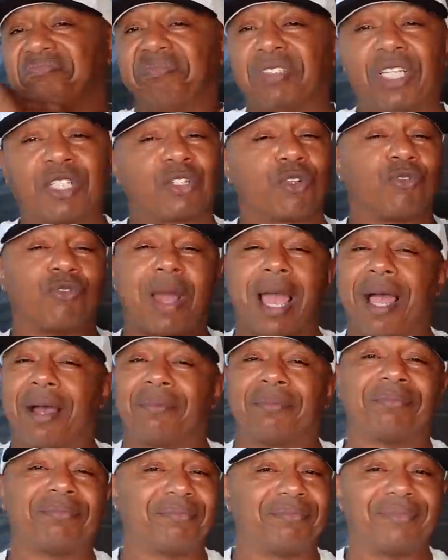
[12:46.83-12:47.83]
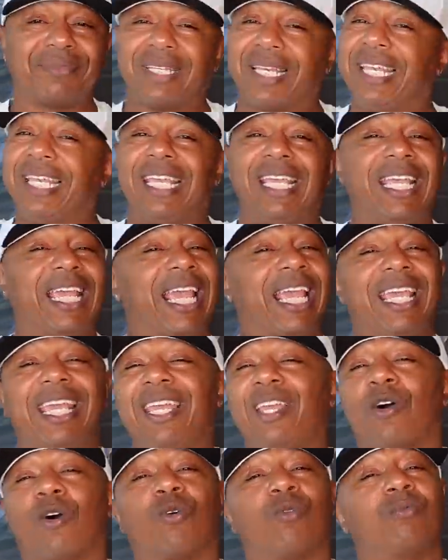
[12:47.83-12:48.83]
it's a wrap. He
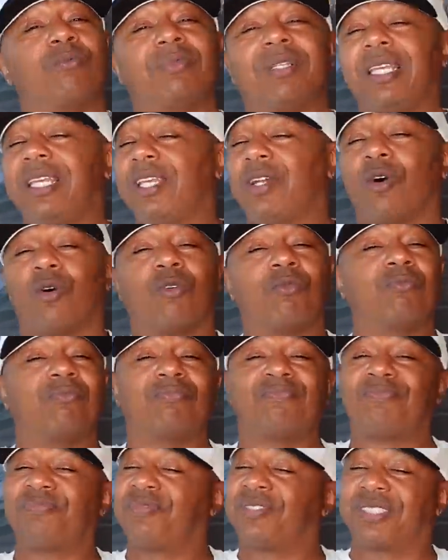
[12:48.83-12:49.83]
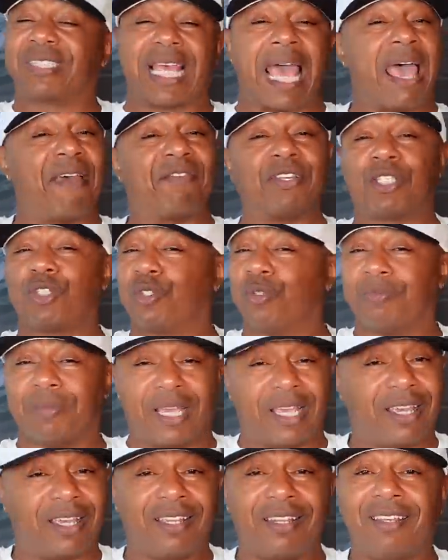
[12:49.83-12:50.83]
he gonna he gonna savage you,
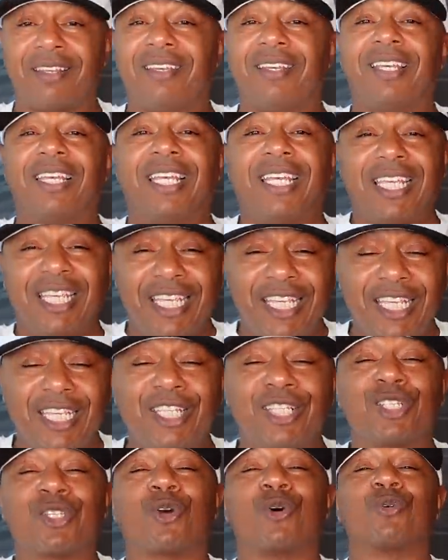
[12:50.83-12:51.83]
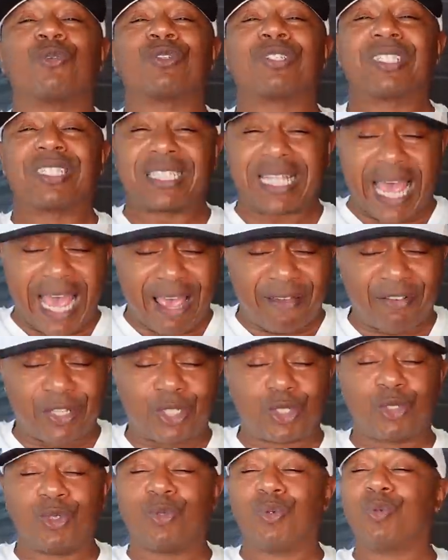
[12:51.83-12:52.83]
man. He is gonna
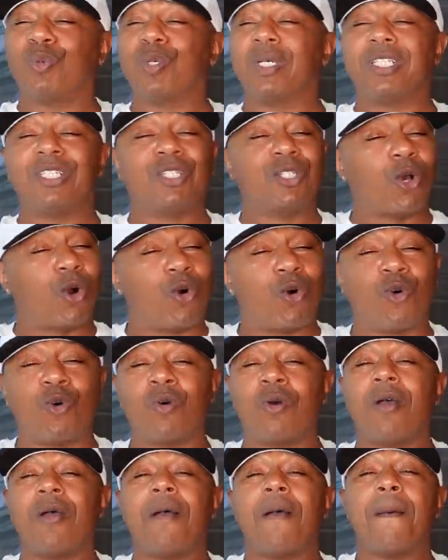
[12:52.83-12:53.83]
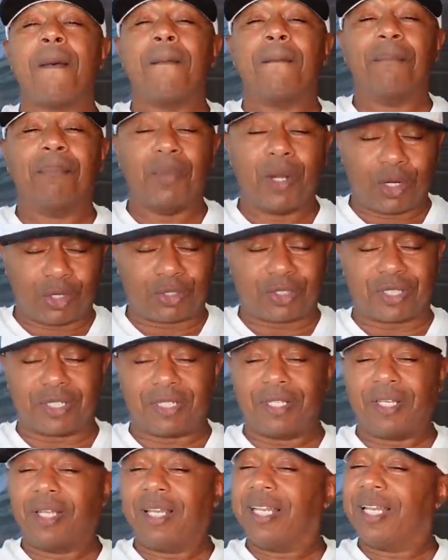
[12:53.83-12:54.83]
savage you with no
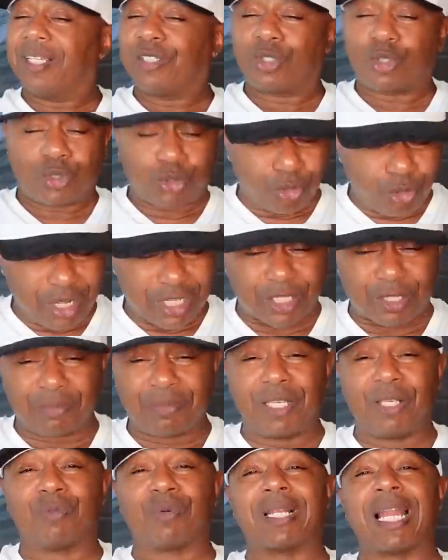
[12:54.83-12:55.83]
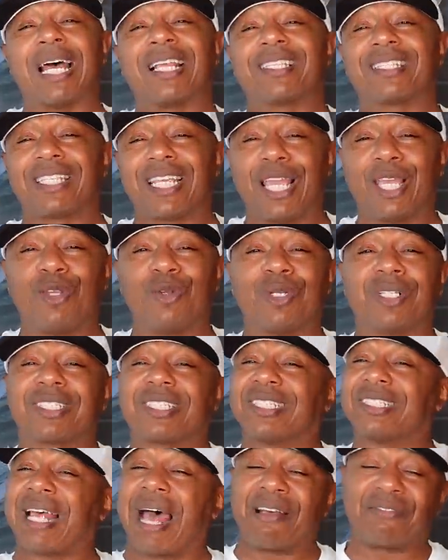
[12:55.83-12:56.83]
mercy. Trust me when I tell you this,
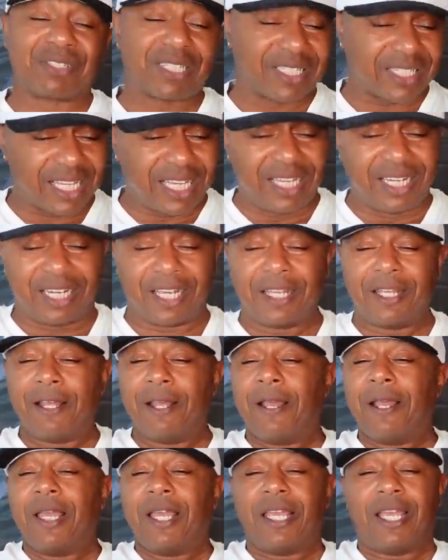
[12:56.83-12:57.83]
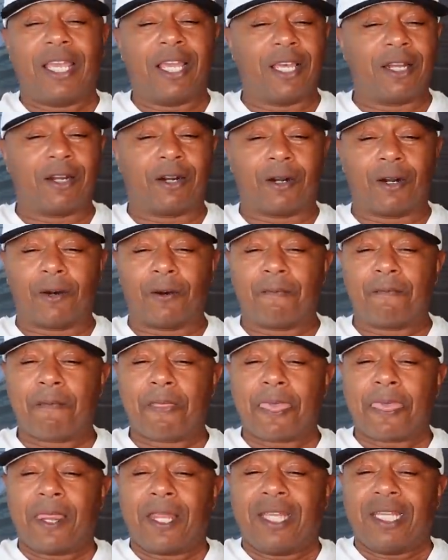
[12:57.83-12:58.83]
cause I've seen it. And um,
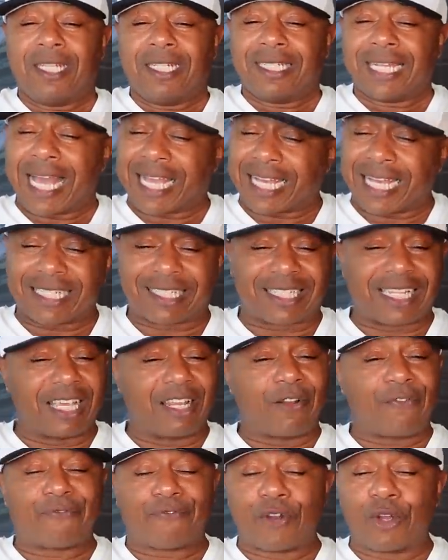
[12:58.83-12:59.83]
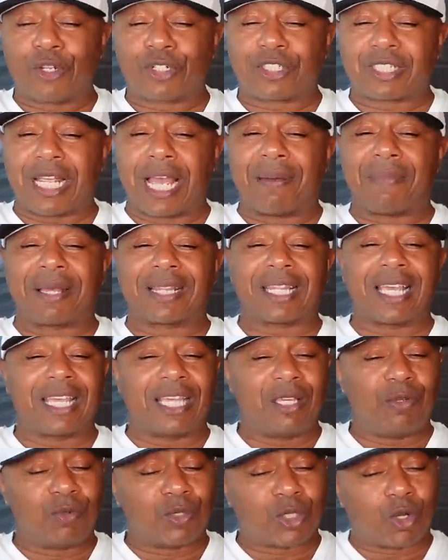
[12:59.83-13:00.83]
like I say, the first time I
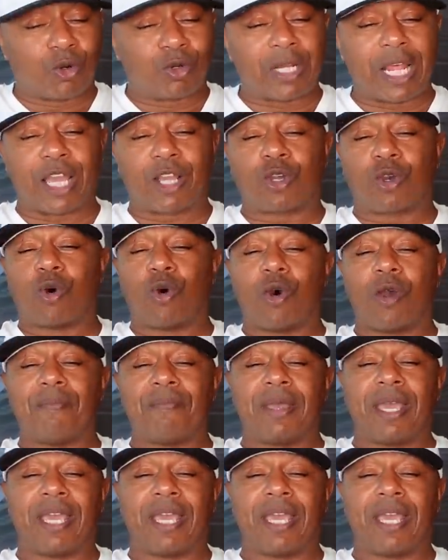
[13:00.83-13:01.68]
think he was on that court,